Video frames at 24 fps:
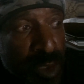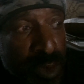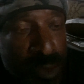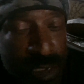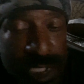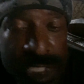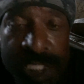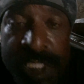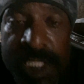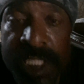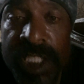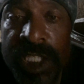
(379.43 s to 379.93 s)

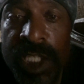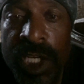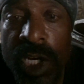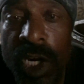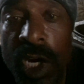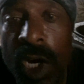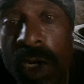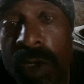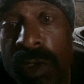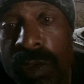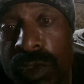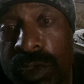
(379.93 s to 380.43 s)
this is a
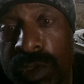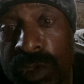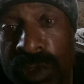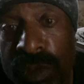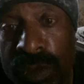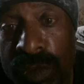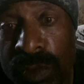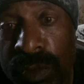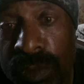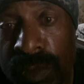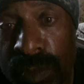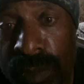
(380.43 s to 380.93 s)

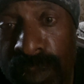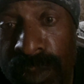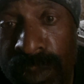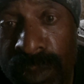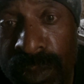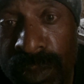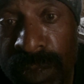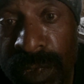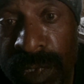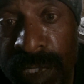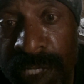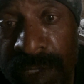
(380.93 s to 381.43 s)
cultural
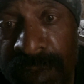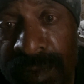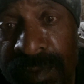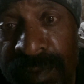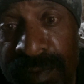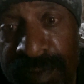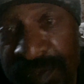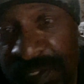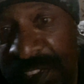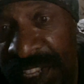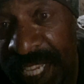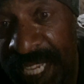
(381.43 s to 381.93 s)

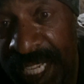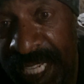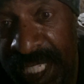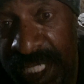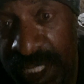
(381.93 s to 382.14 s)
event,